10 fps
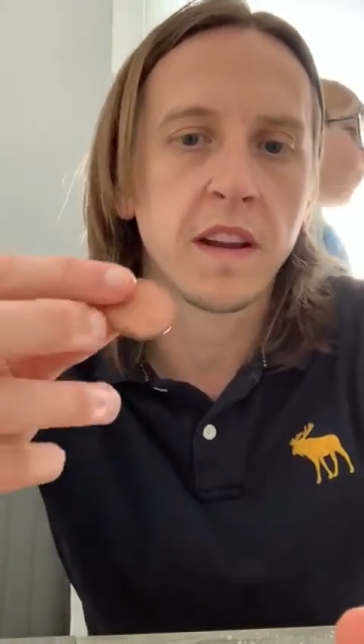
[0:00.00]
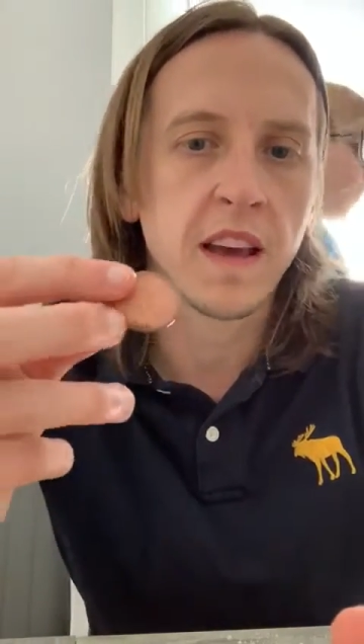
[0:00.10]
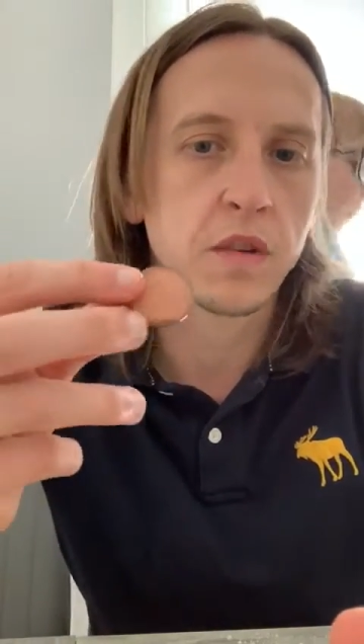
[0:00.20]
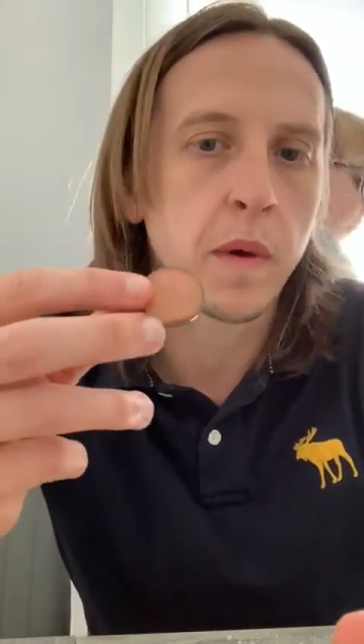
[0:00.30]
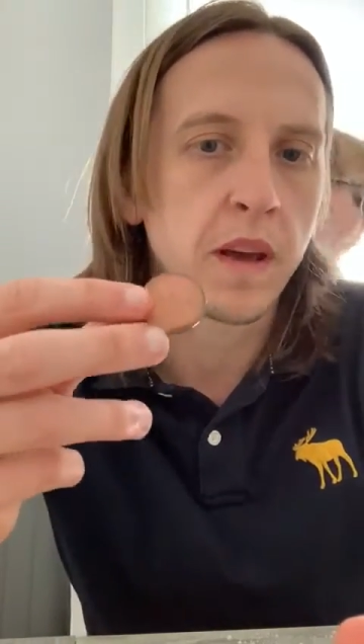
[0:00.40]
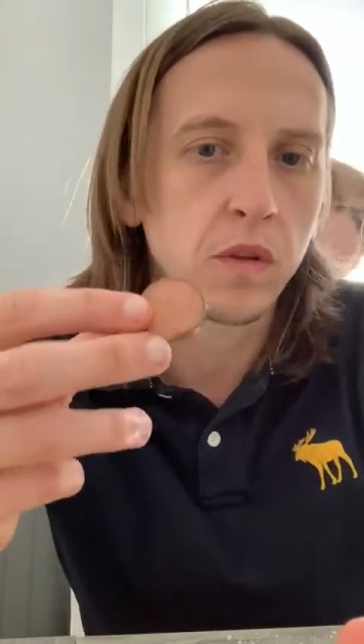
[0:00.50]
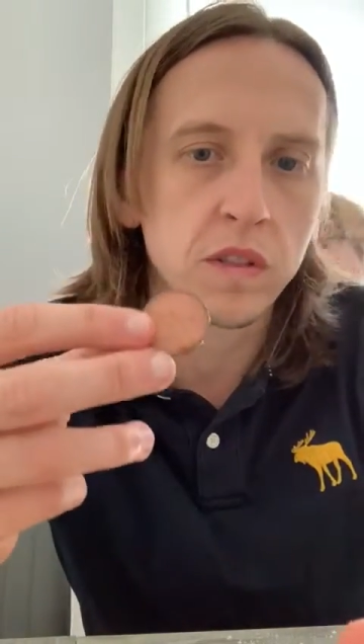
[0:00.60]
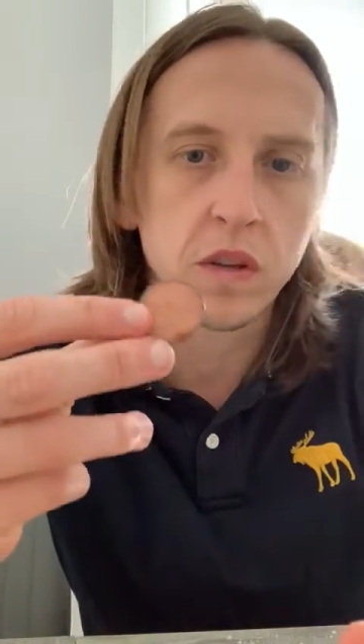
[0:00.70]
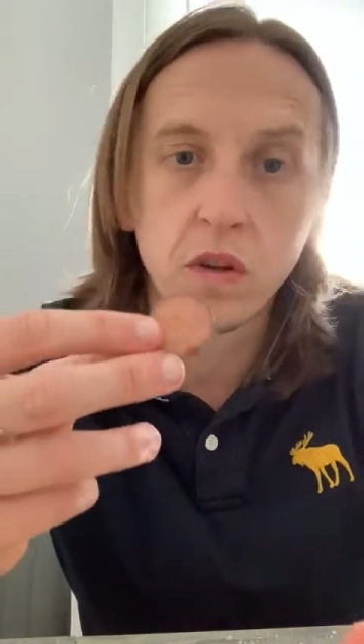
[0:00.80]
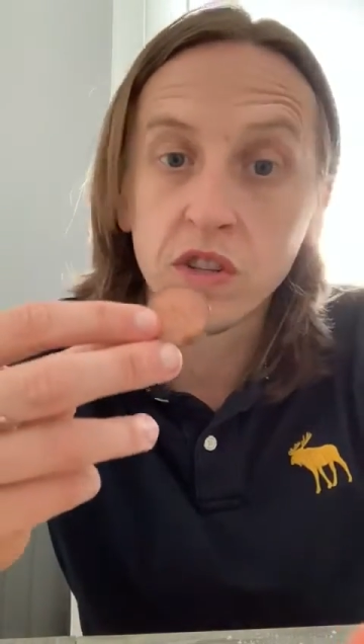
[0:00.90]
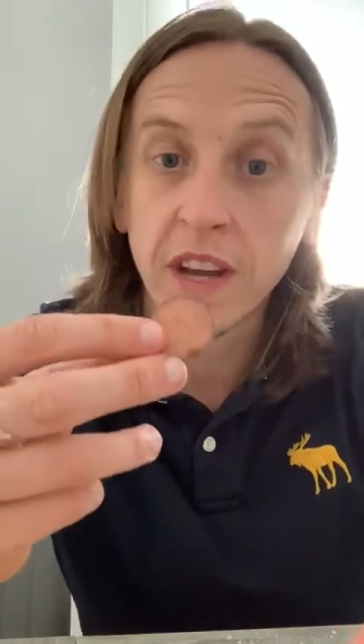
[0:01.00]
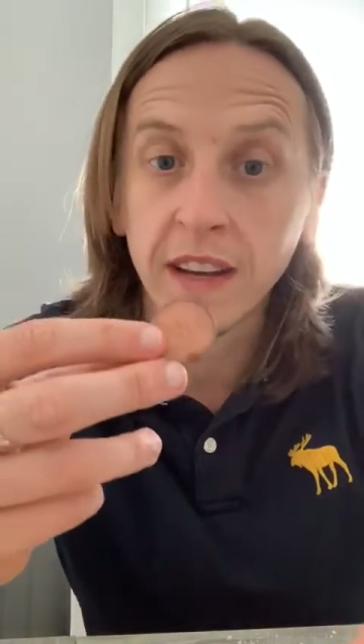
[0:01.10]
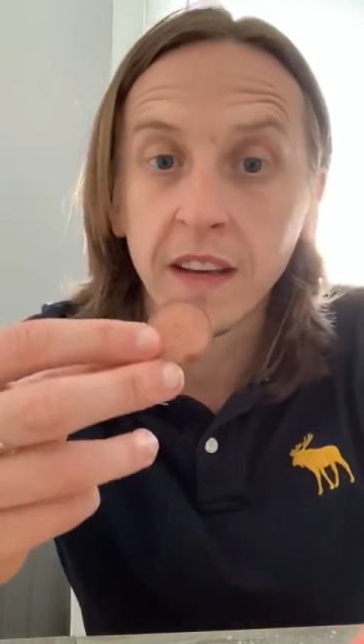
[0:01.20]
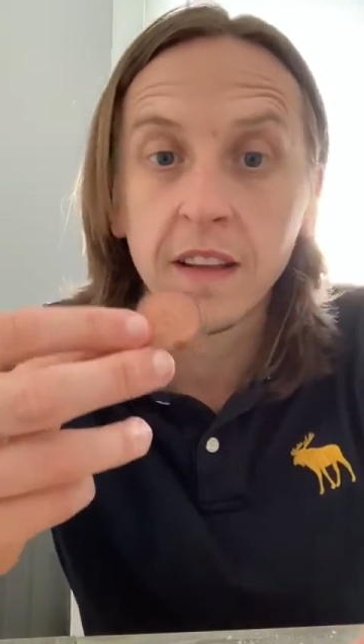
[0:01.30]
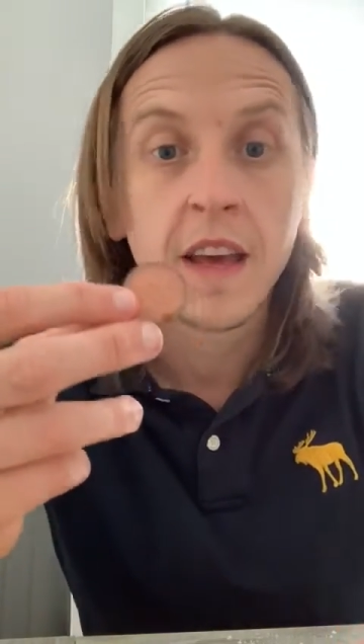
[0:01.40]
and that's why it looks a lot
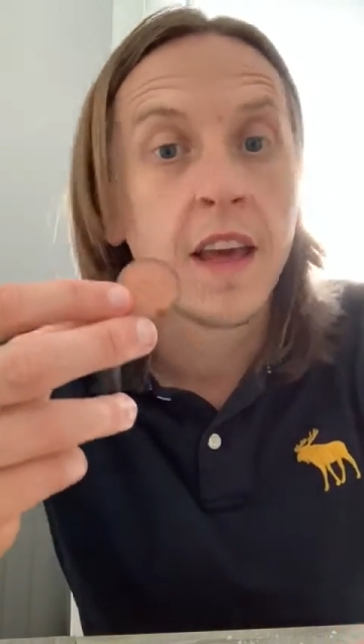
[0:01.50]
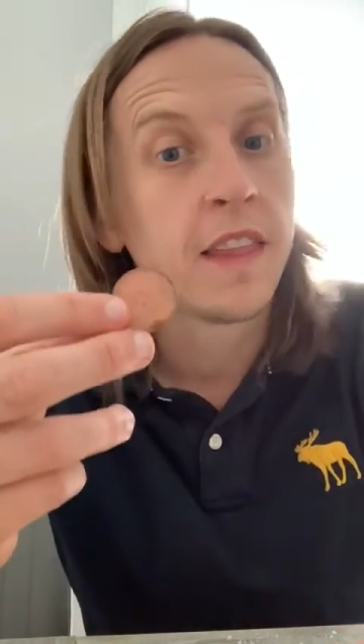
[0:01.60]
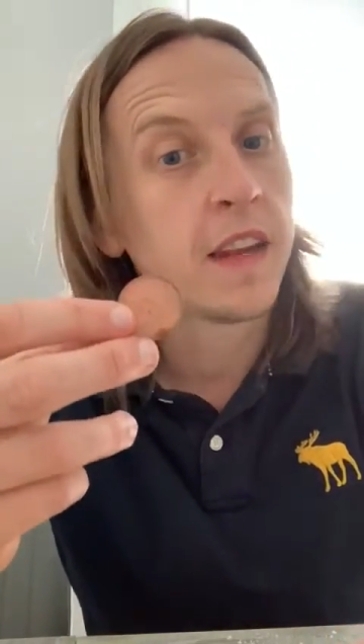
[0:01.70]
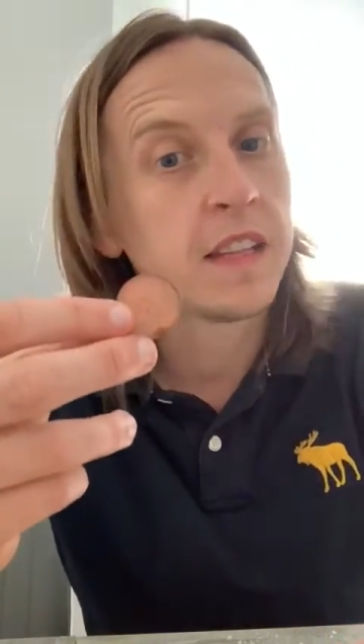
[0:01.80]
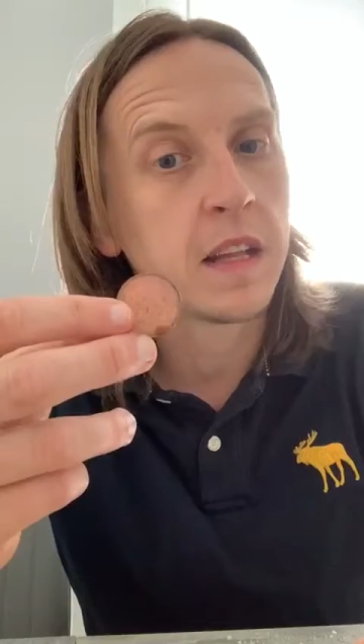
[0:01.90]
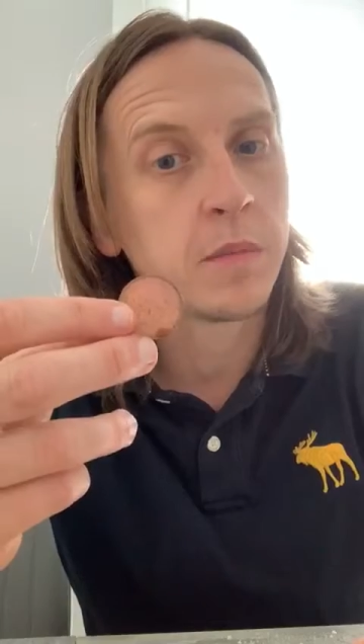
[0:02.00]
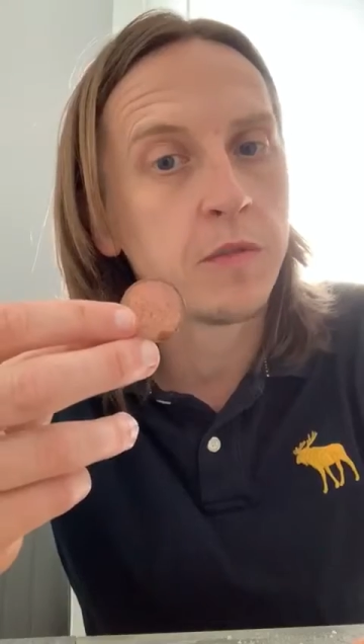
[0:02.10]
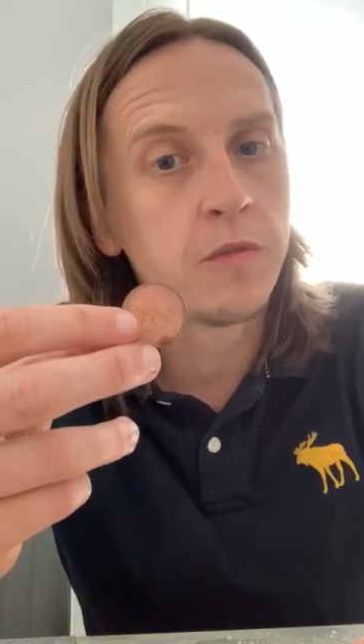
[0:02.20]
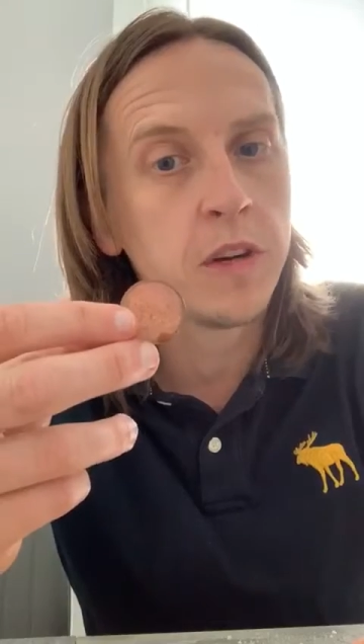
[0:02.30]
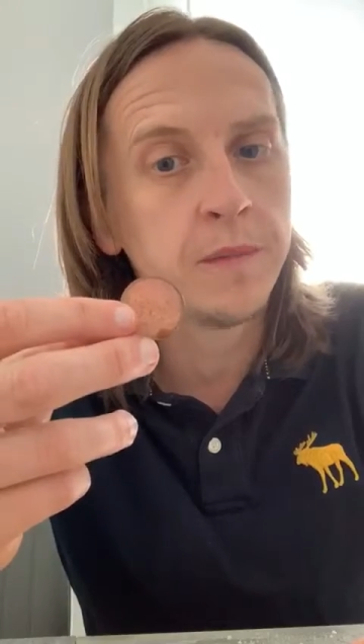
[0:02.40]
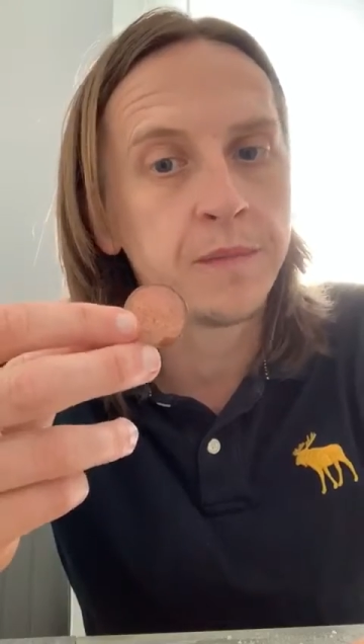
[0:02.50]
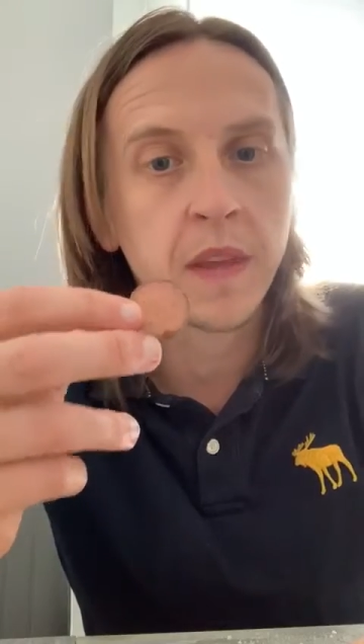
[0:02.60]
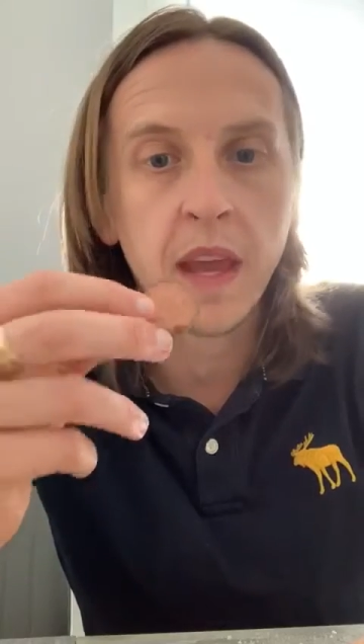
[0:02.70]
shinier than it did before.